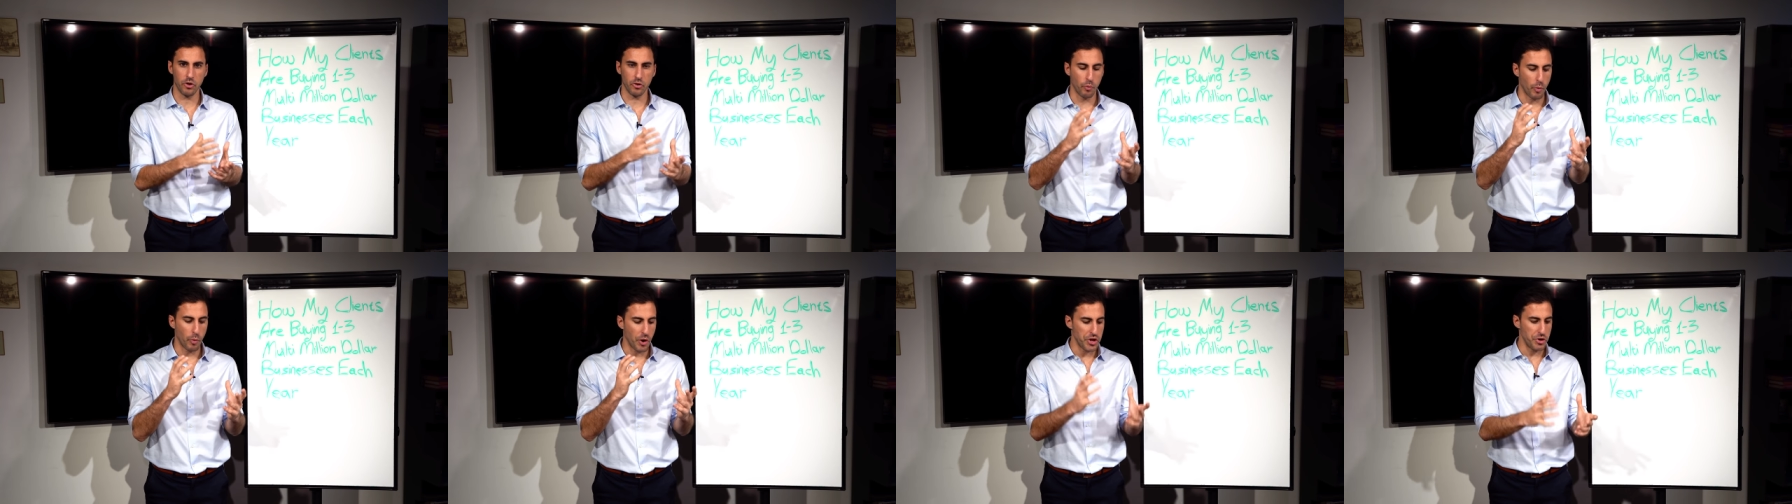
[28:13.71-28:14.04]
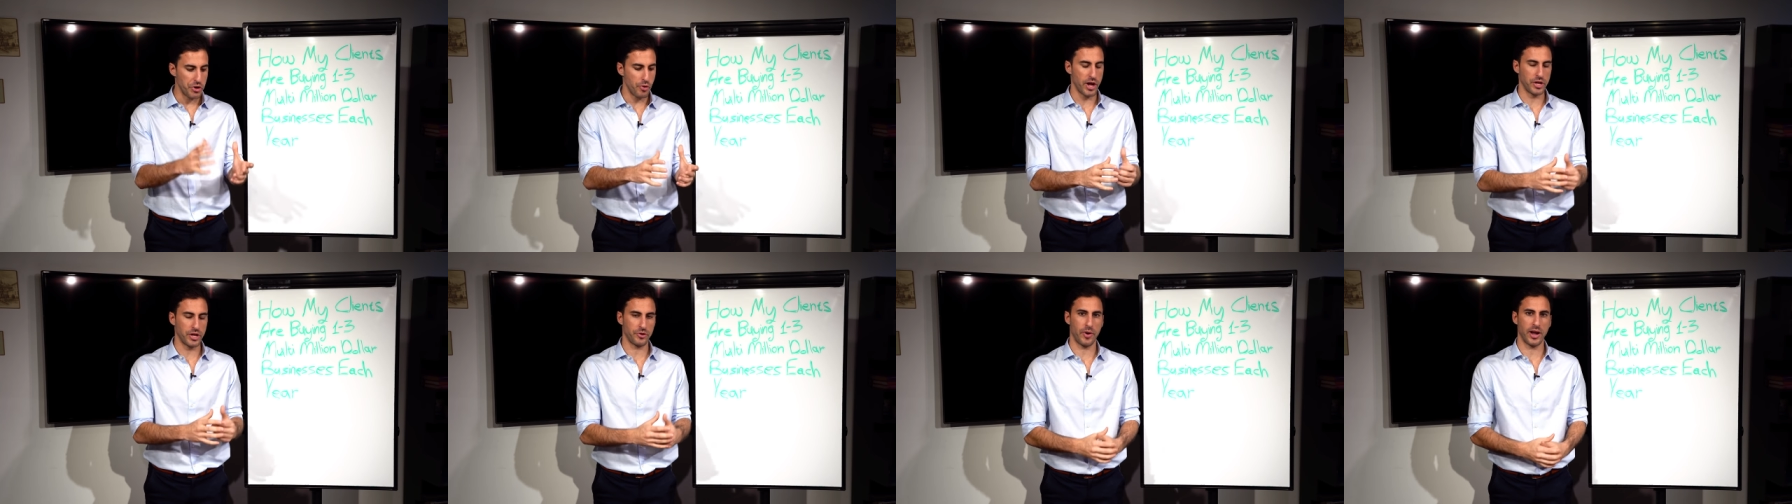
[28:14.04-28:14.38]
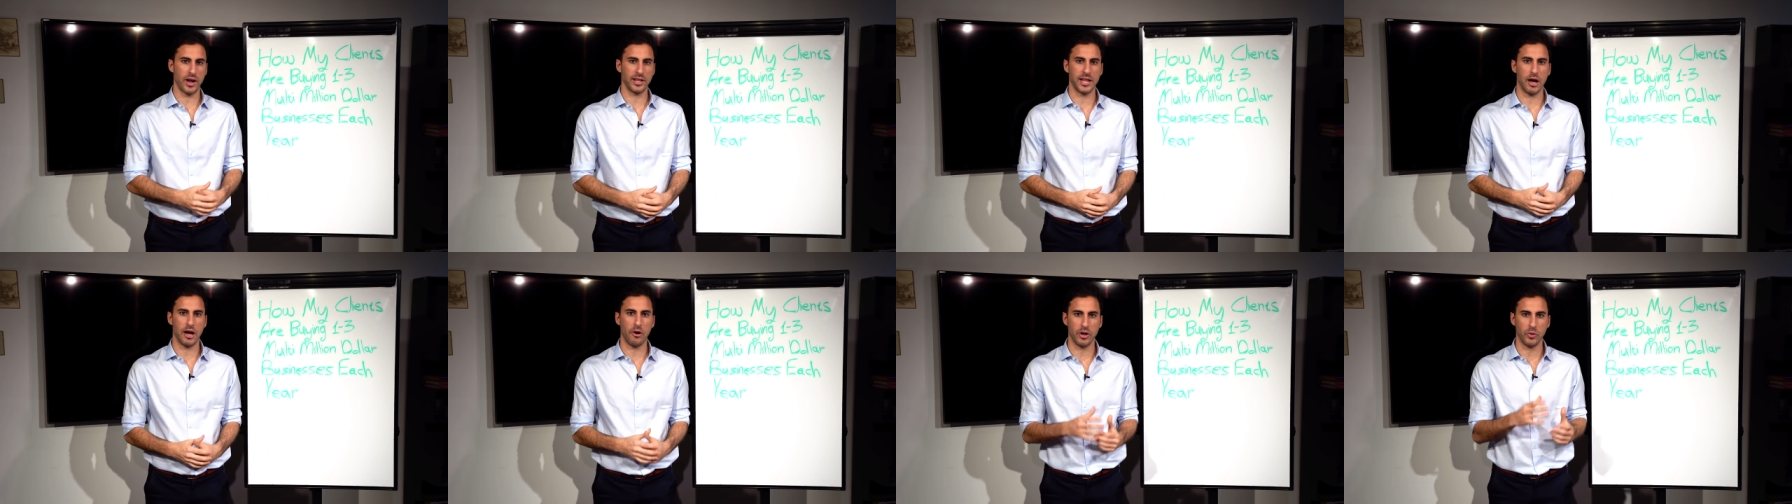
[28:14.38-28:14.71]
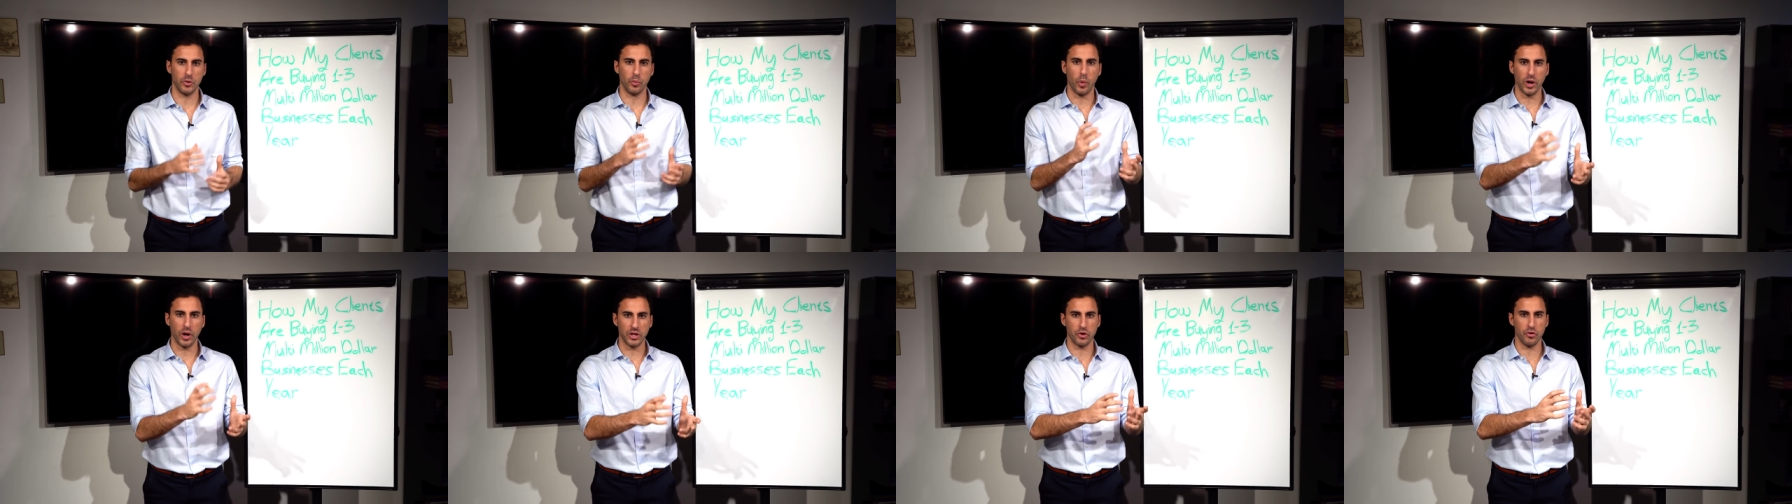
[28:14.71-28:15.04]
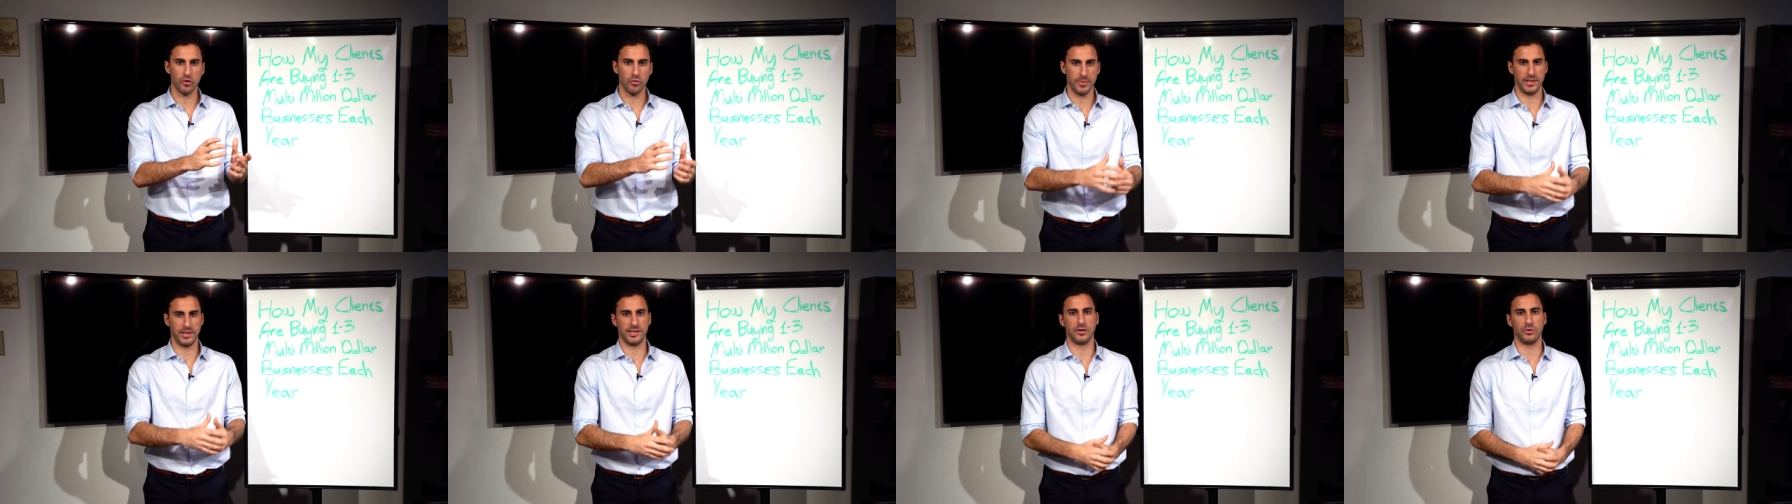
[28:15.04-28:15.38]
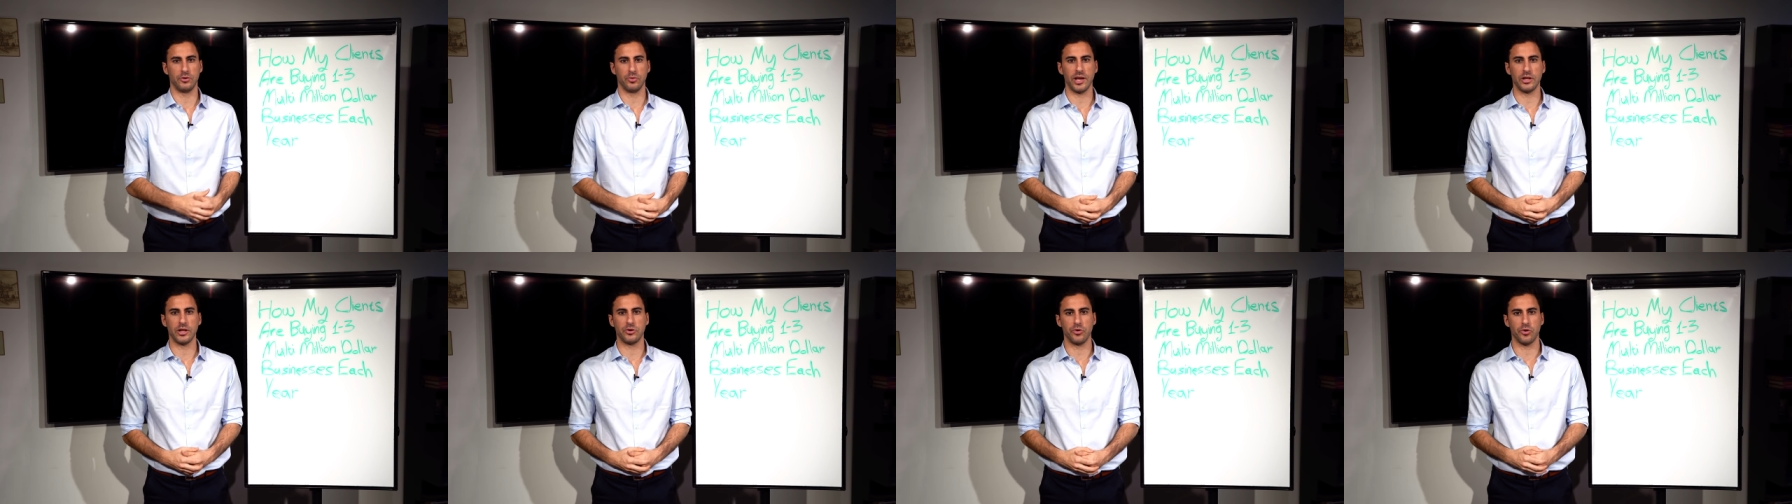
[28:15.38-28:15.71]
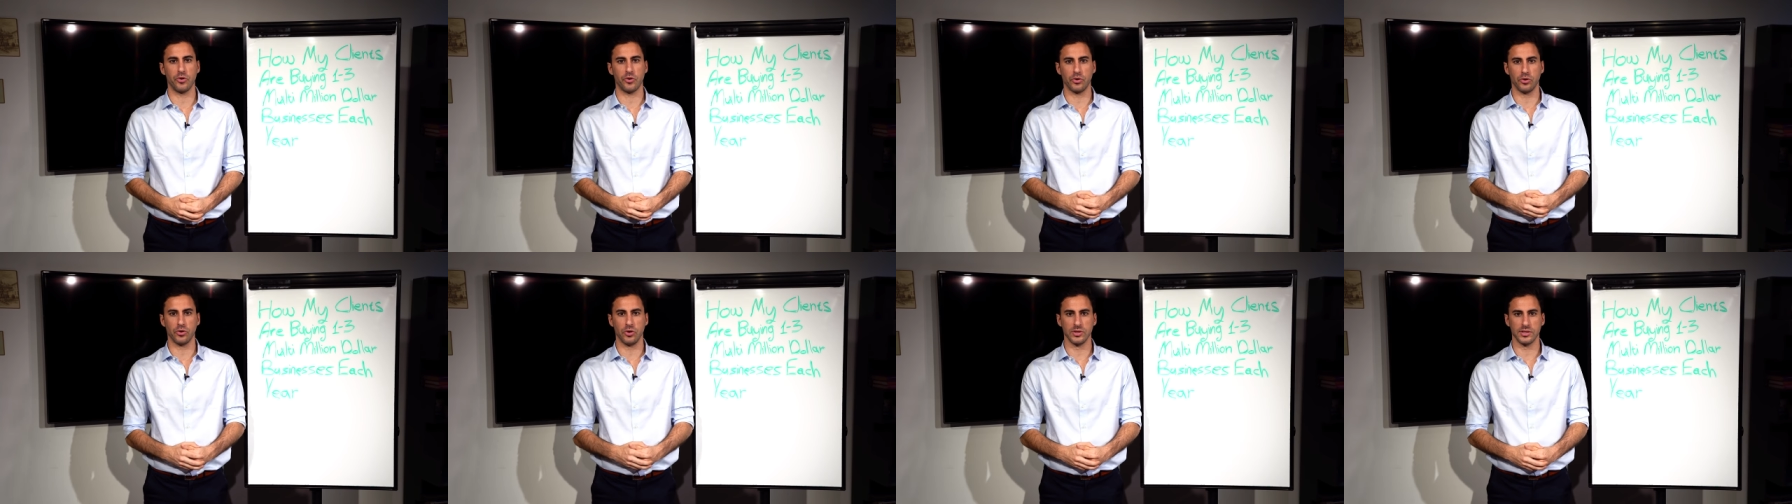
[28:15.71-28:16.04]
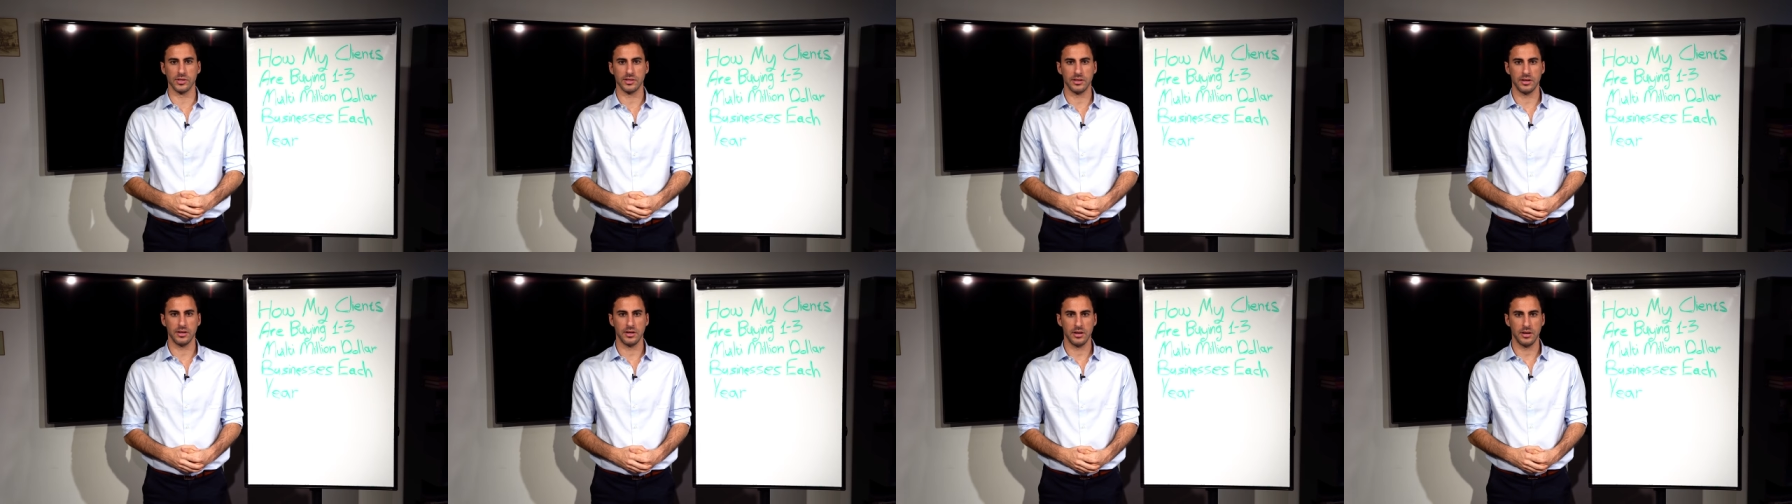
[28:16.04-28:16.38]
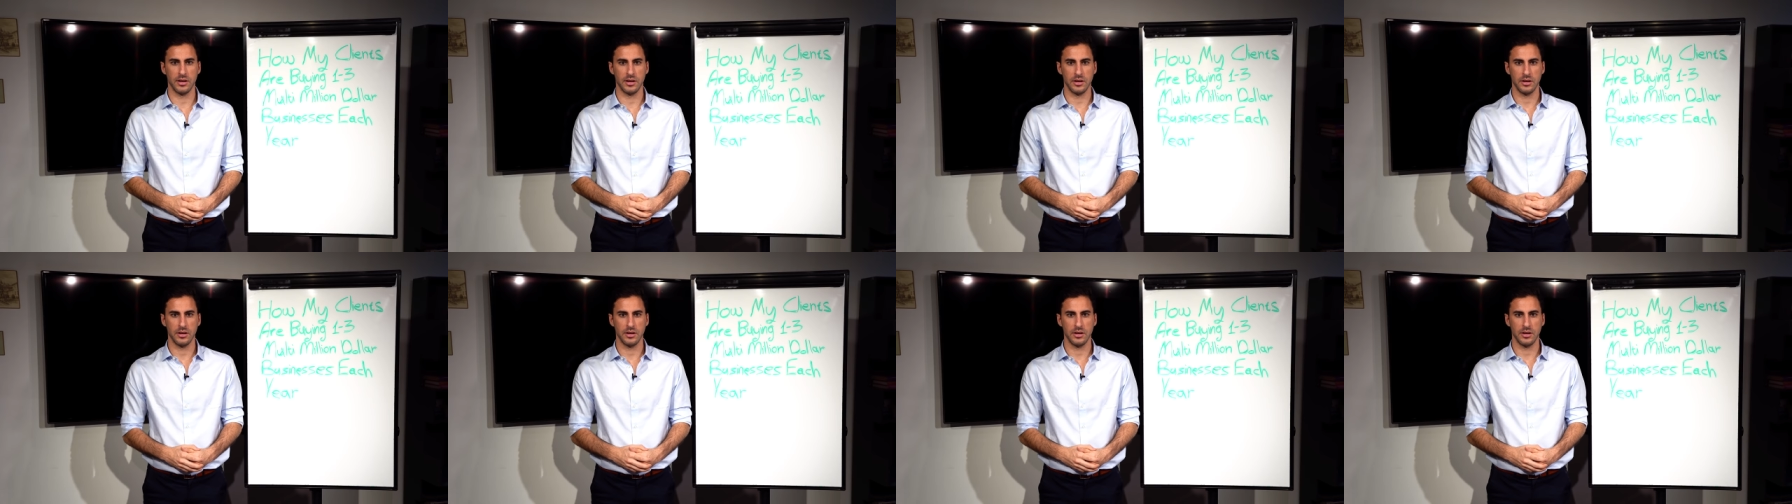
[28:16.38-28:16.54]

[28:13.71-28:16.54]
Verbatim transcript: on where you're at right now and what you're missing to get to your goals.